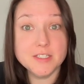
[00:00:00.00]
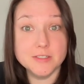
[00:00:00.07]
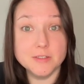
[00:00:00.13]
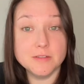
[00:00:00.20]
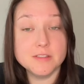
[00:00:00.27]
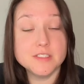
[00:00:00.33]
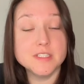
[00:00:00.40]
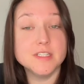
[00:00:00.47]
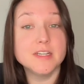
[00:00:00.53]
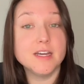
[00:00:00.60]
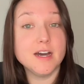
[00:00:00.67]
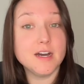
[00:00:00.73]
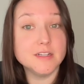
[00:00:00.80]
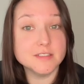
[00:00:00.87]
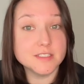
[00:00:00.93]
oath to the
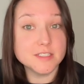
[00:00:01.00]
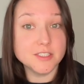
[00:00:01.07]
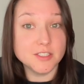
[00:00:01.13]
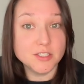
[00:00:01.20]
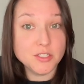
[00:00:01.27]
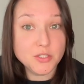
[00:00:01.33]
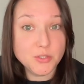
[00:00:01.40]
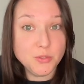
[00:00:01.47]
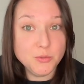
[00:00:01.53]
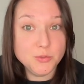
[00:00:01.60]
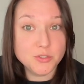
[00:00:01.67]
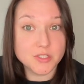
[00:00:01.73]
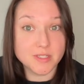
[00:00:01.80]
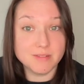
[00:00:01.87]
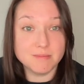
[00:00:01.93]

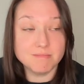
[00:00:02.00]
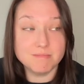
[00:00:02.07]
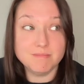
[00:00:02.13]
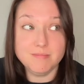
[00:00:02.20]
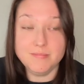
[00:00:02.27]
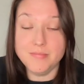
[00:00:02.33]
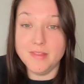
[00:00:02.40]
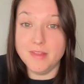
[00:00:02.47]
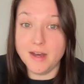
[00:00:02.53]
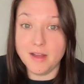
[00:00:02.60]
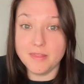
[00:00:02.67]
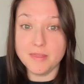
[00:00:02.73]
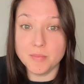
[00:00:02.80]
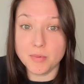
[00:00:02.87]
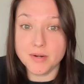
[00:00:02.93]
Constitution,
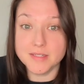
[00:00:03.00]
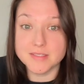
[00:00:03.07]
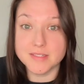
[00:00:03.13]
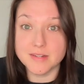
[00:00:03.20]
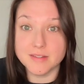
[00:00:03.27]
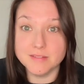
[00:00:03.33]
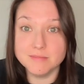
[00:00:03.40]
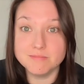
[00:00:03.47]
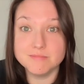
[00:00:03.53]
not the president.